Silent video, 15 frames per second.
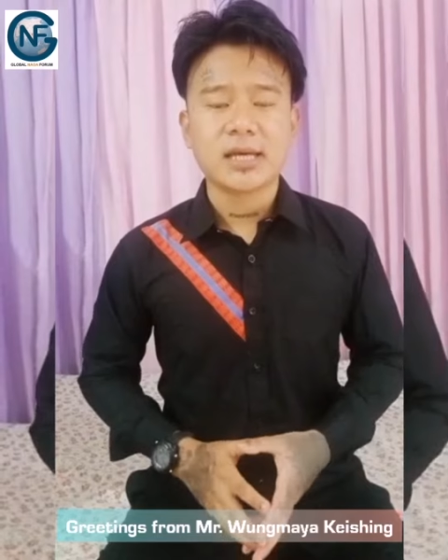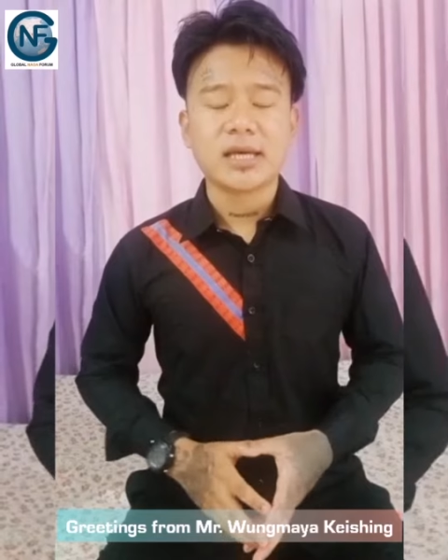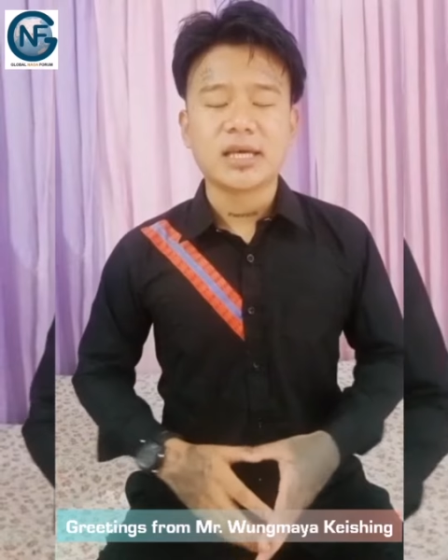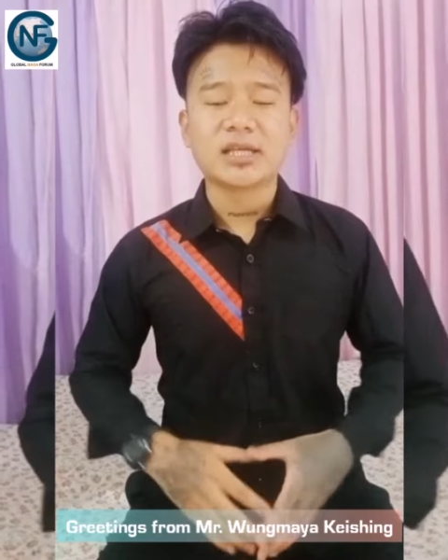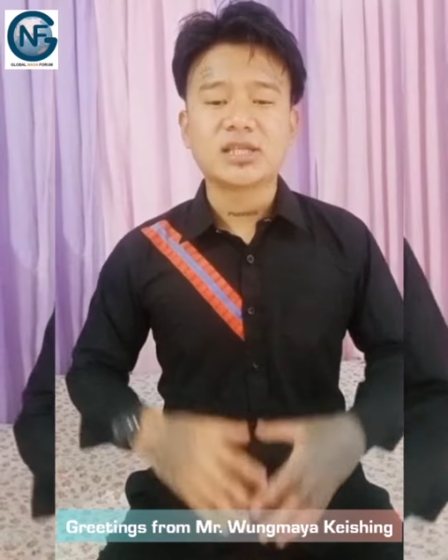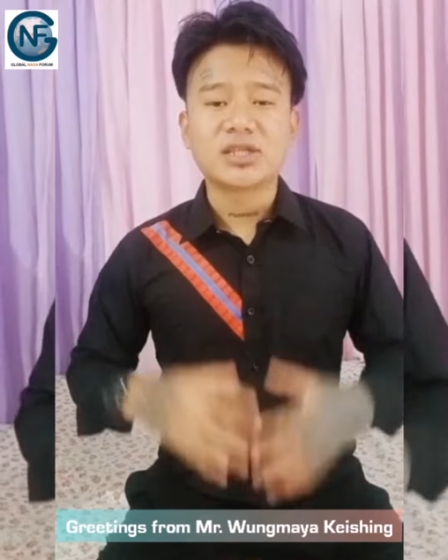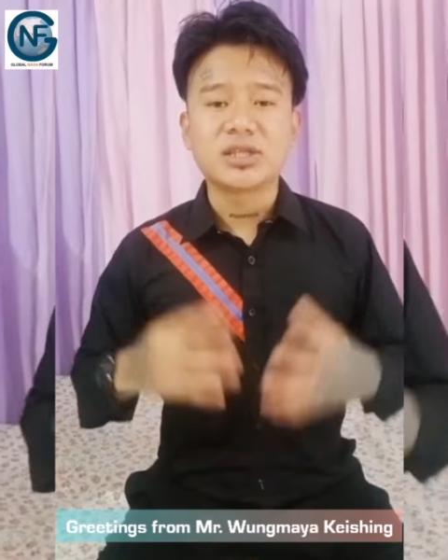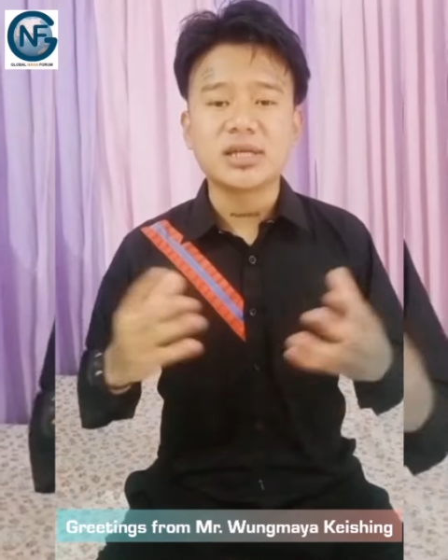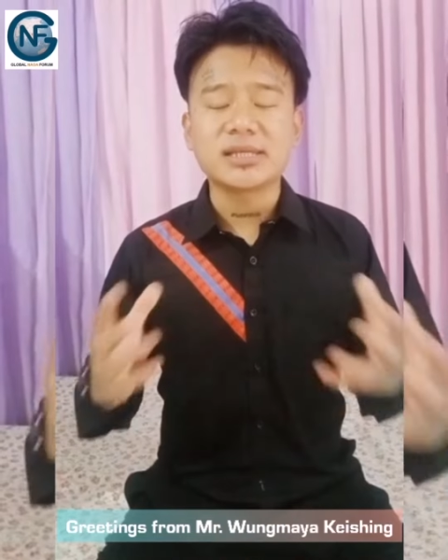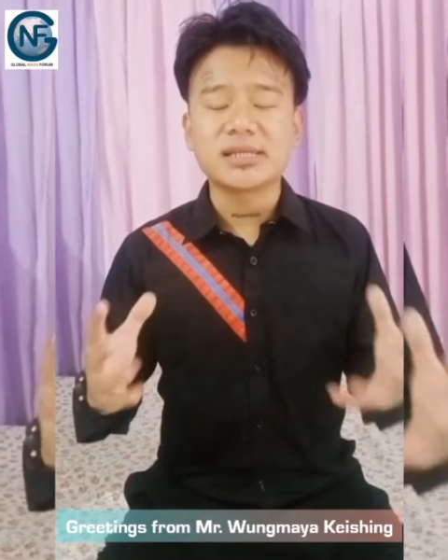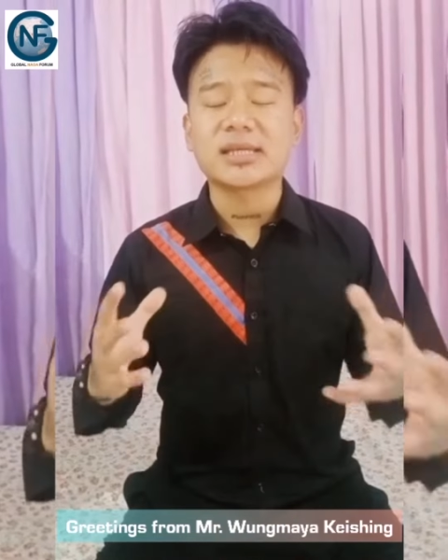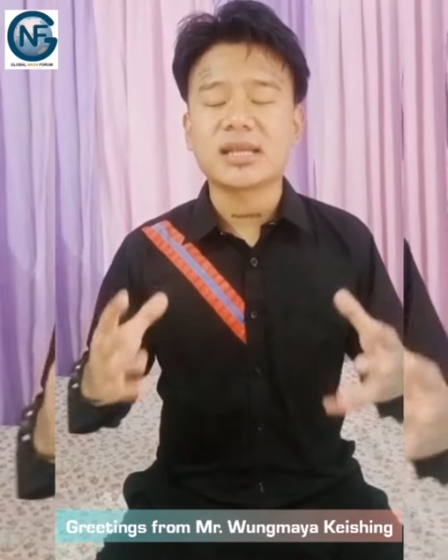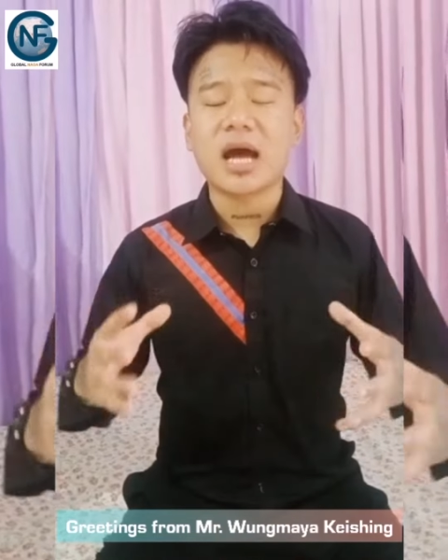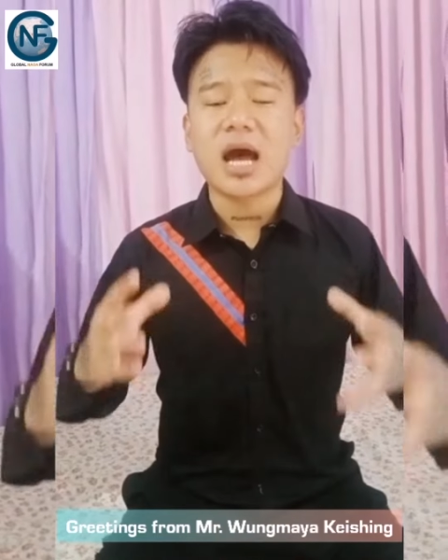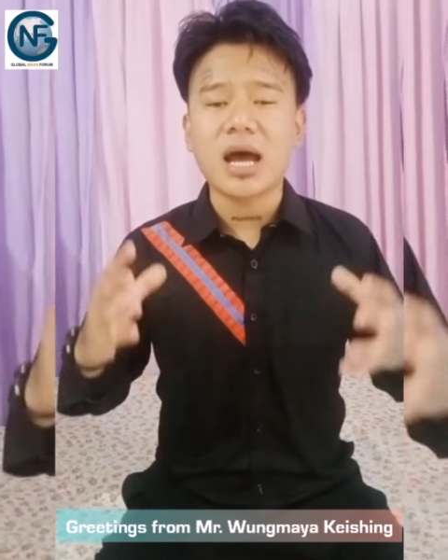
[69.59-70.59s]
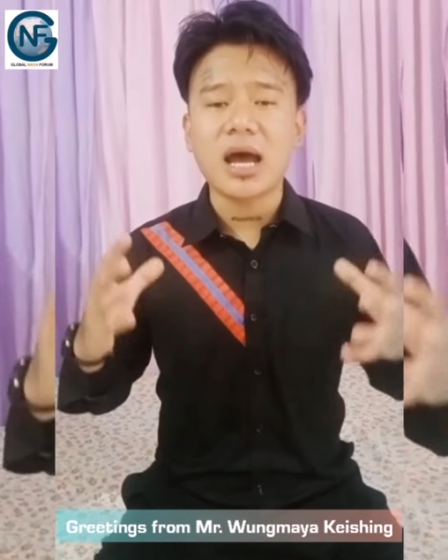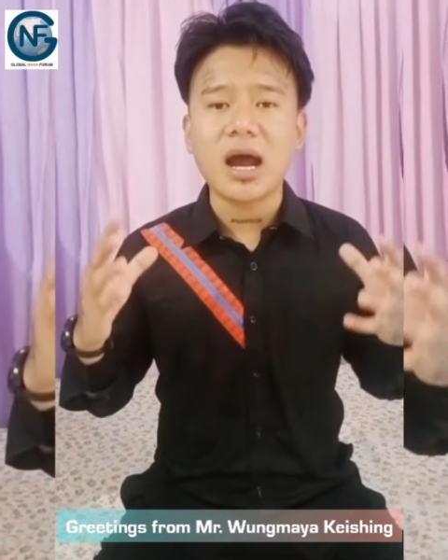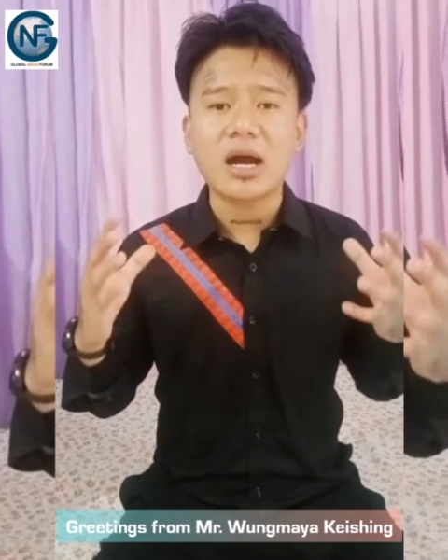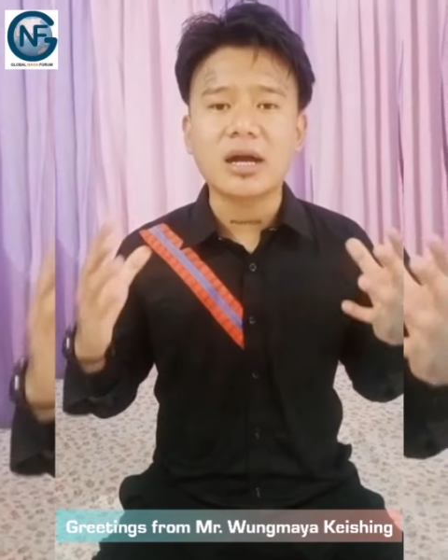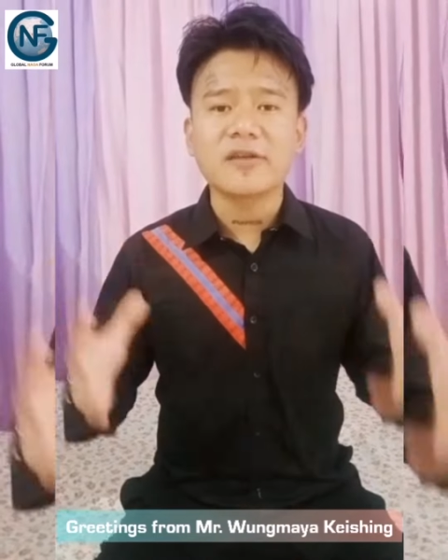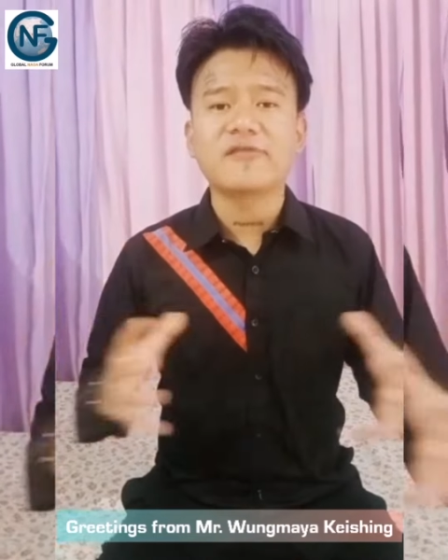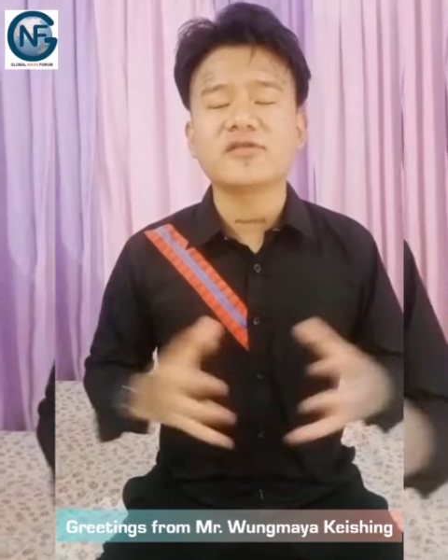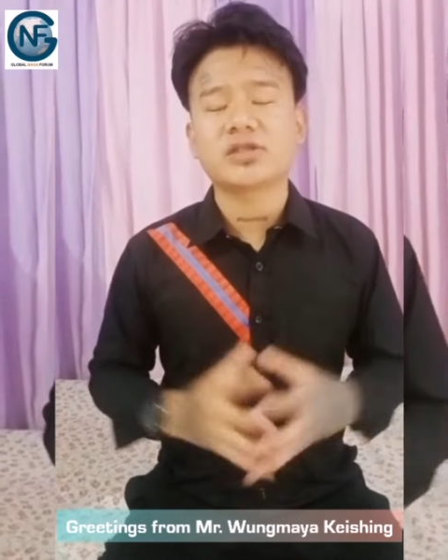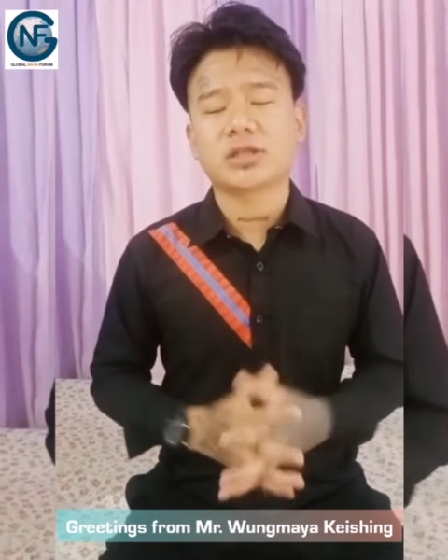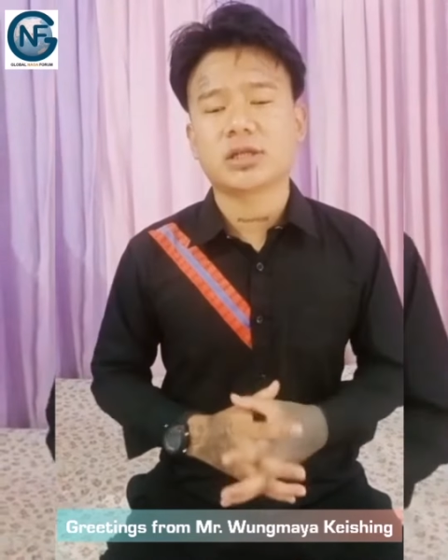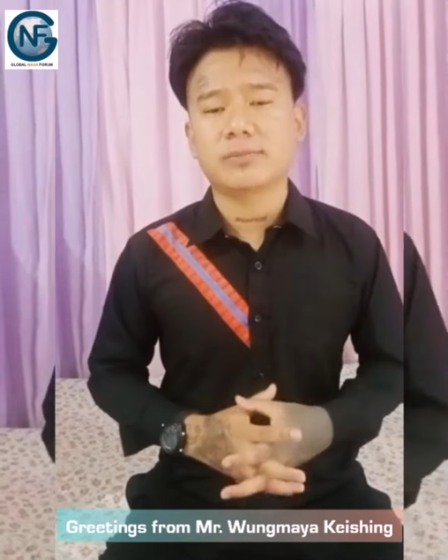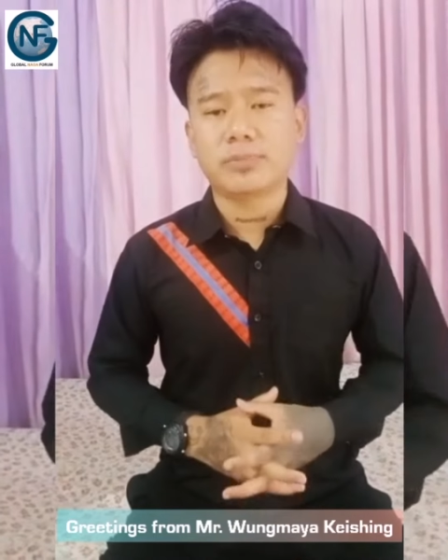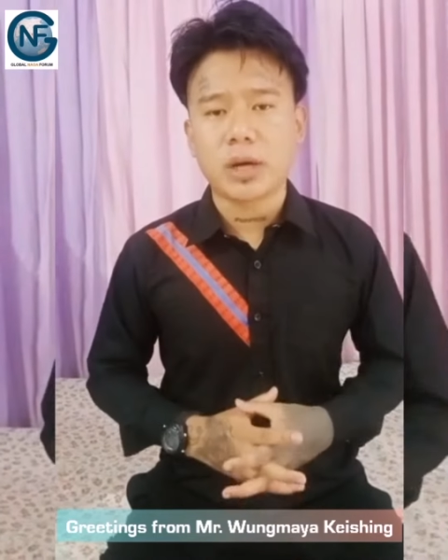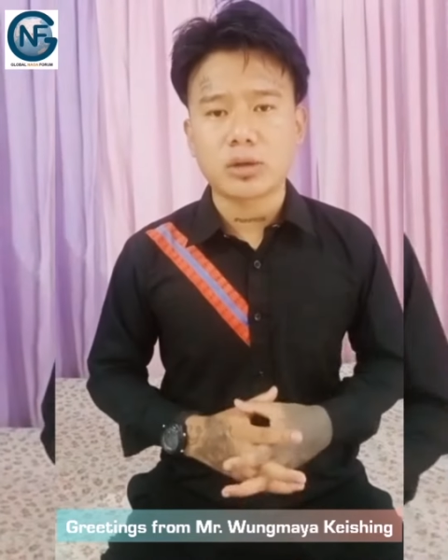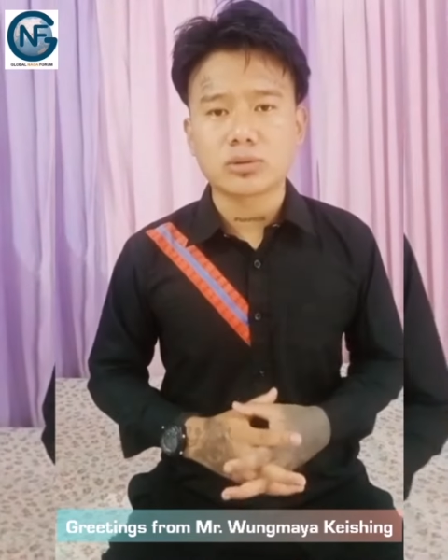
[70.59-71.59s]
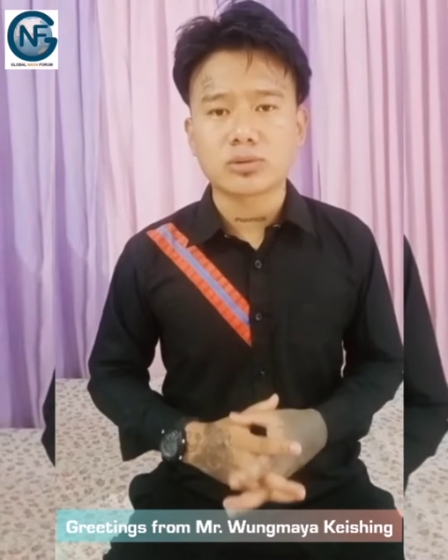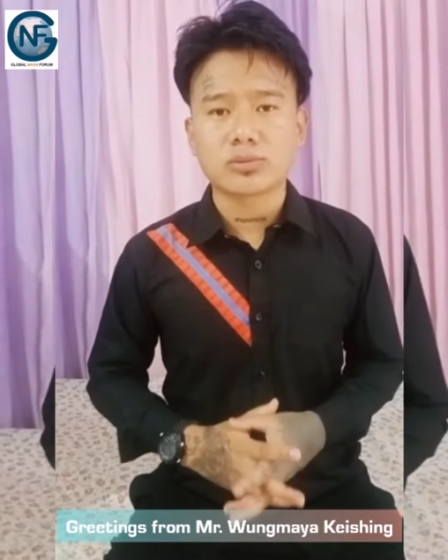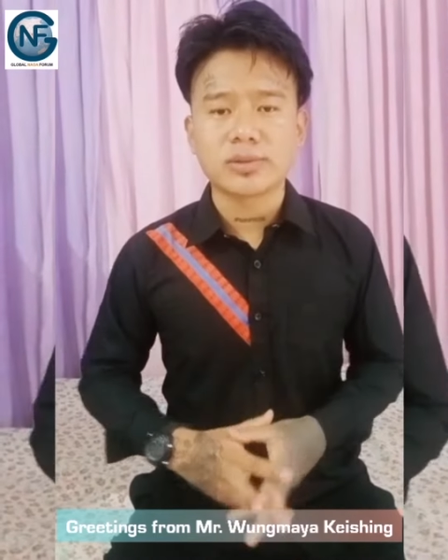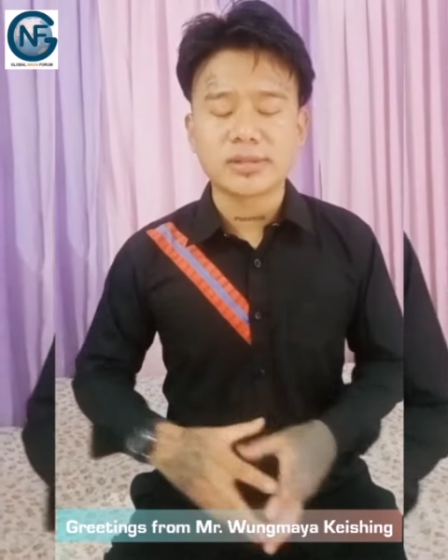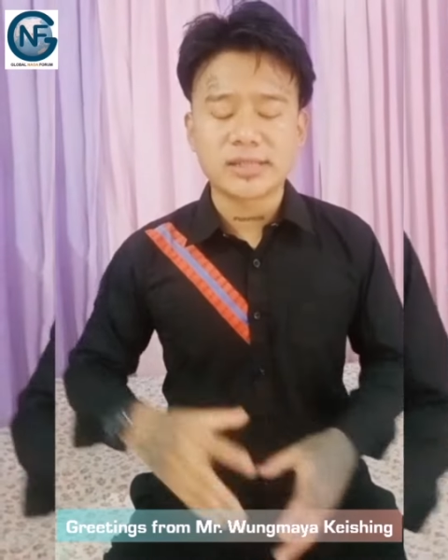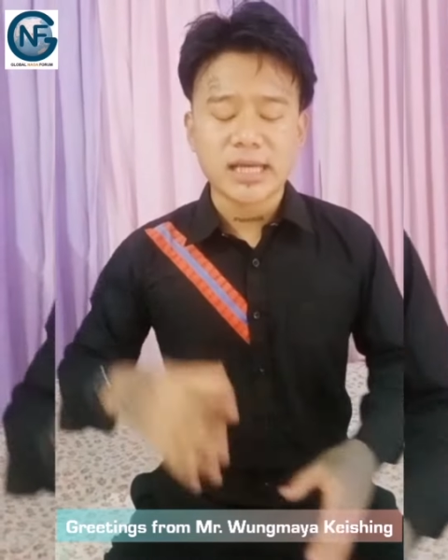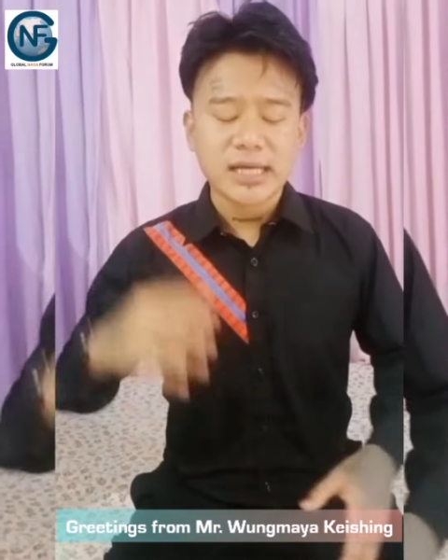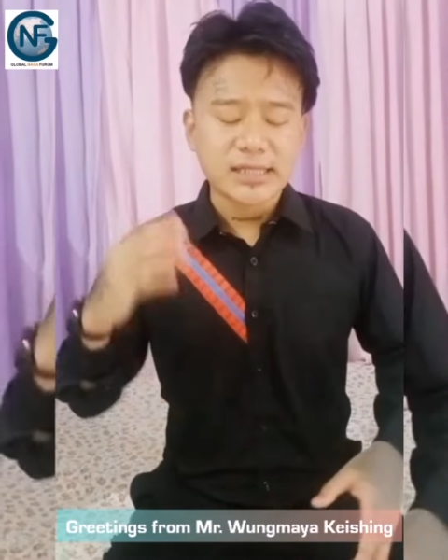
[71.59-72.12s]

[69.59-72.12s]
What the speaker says: is just an artificial boundaries